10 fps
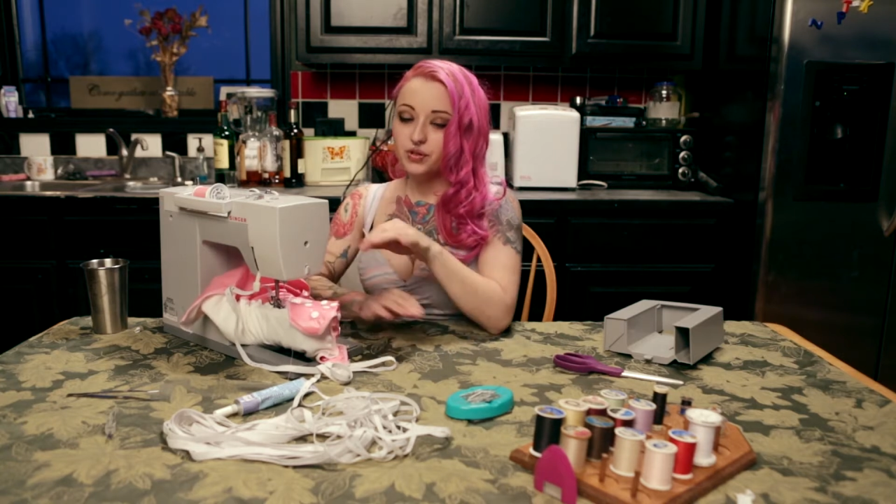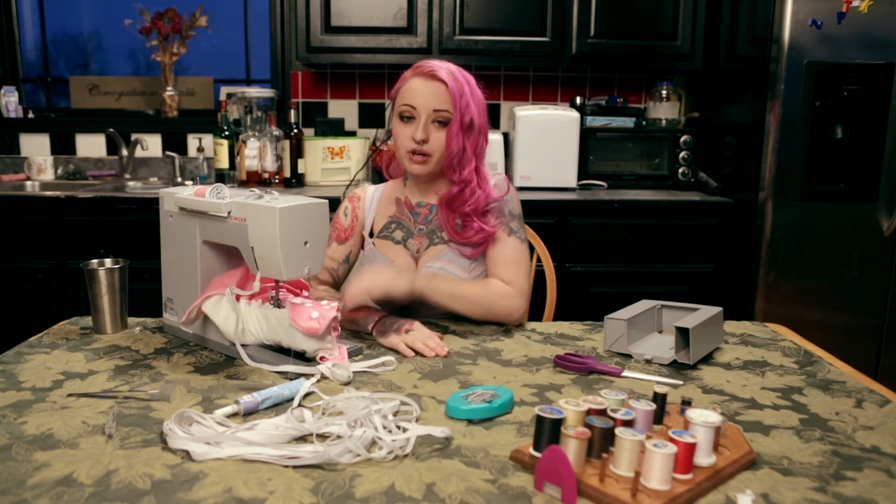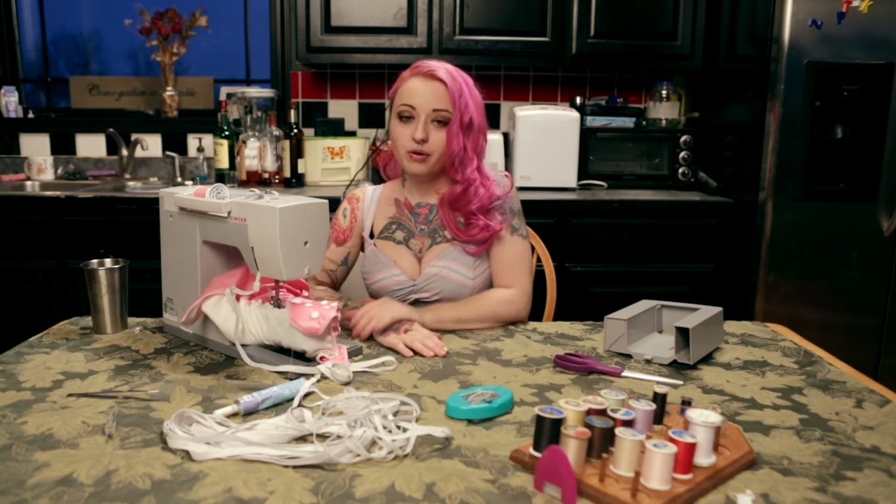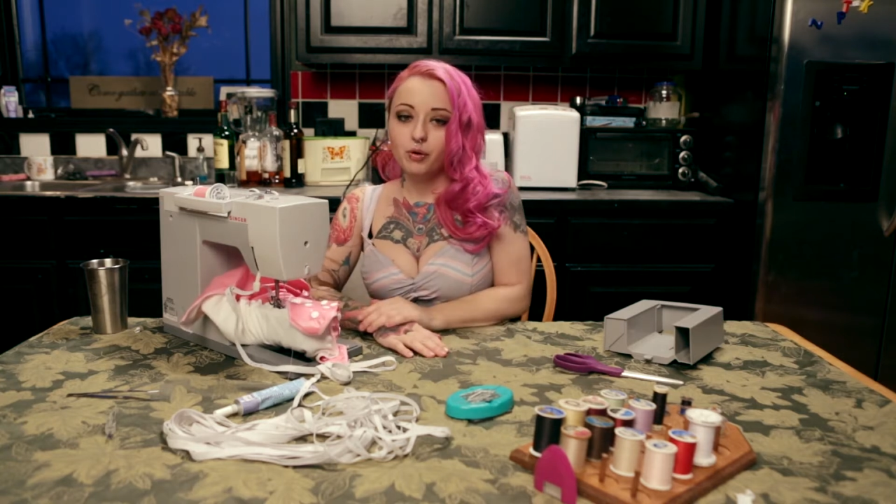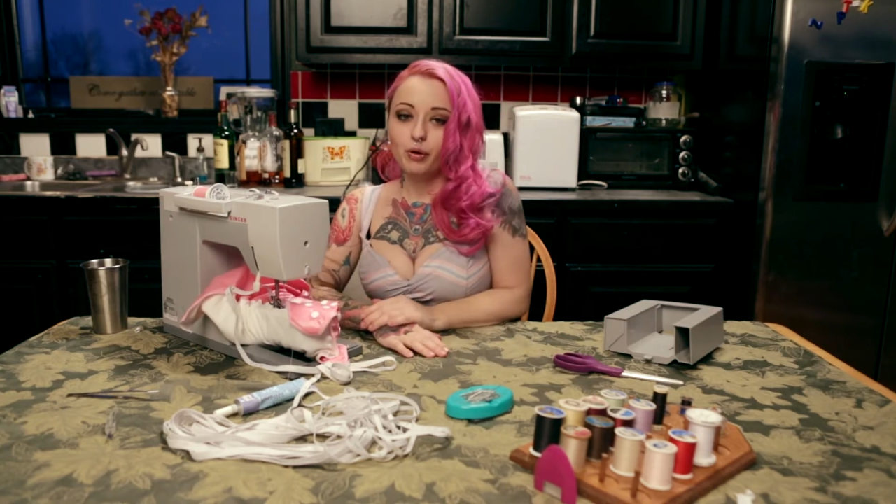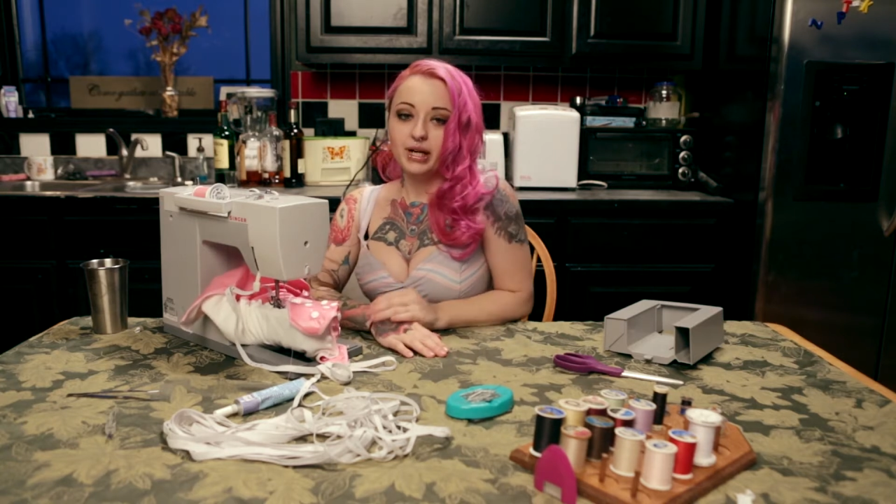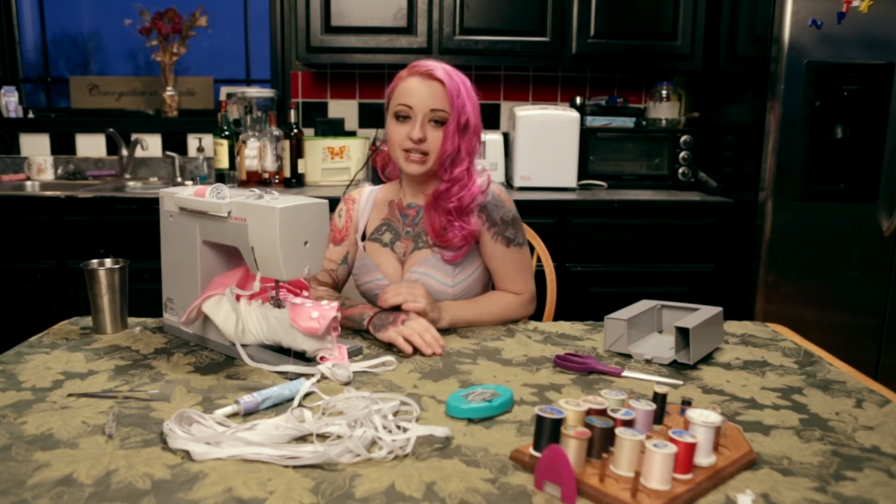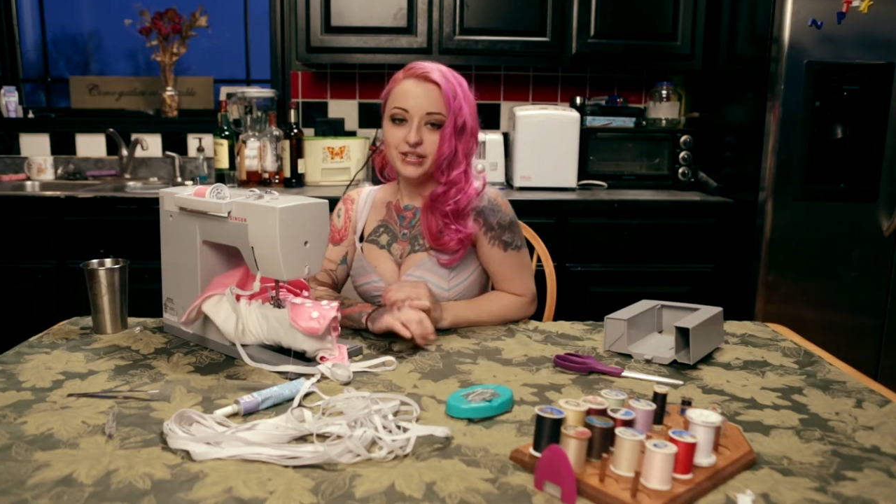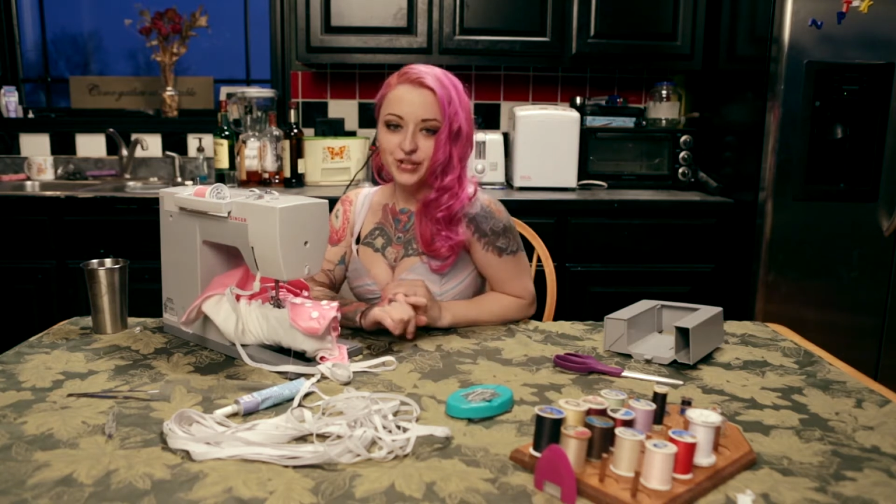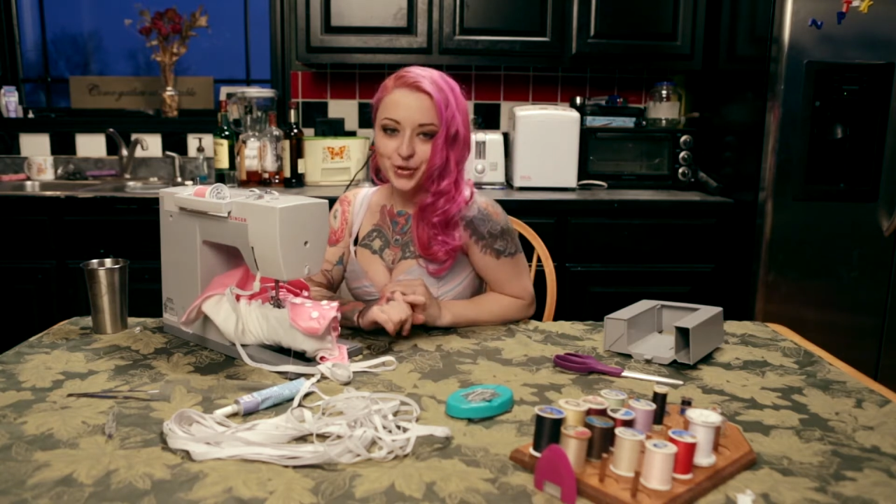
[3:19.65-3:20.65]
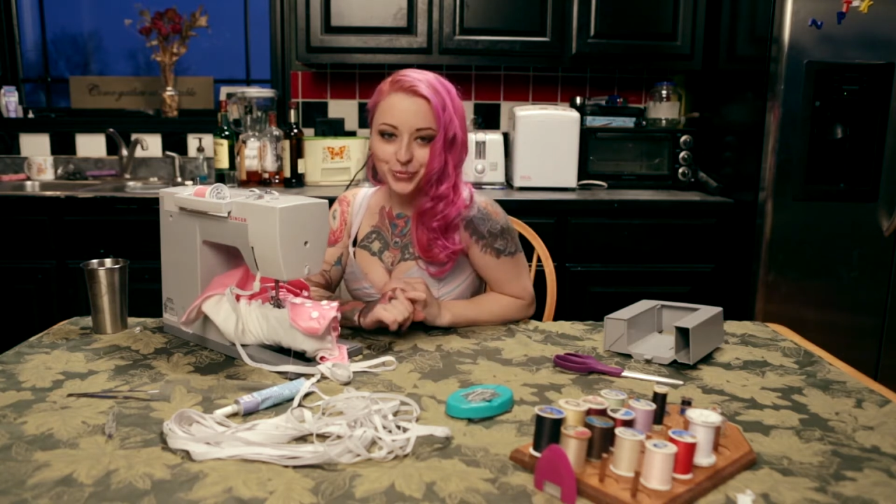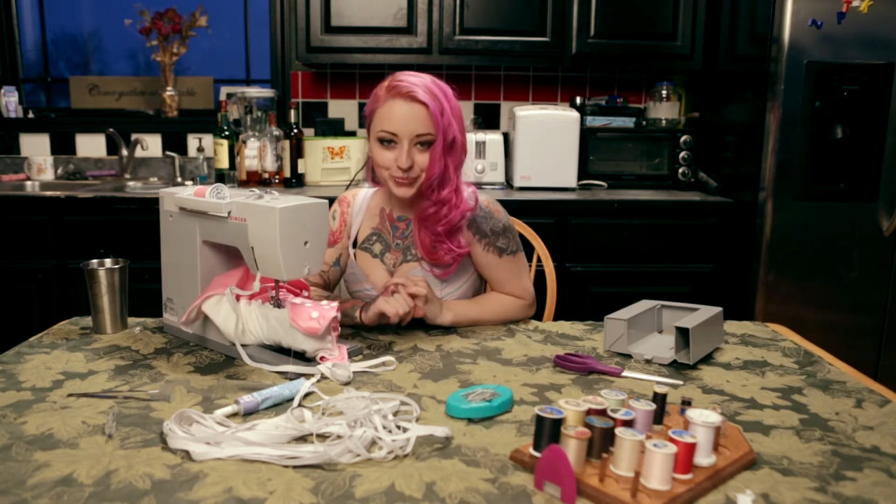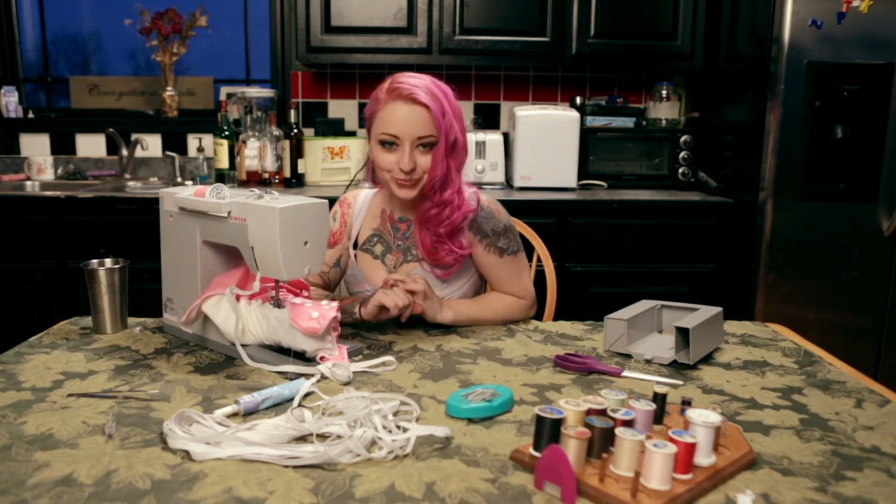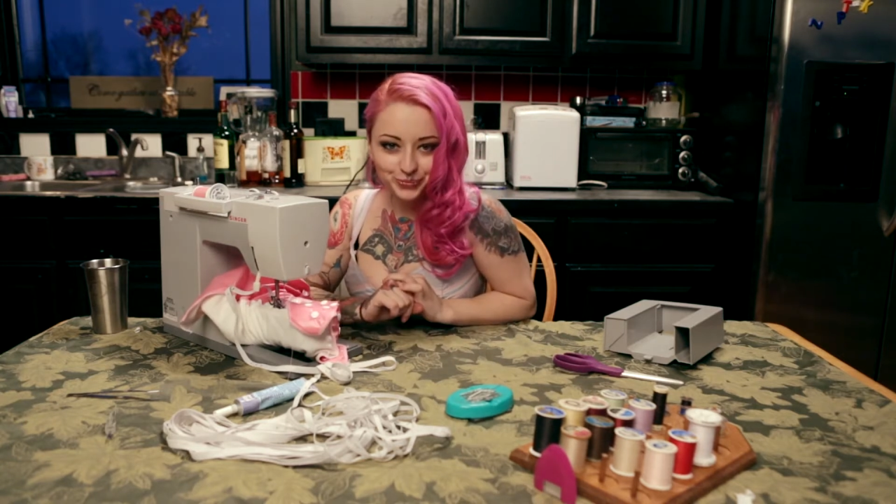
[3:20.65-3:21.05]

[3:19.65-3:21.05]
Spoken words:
now we're ready to sew.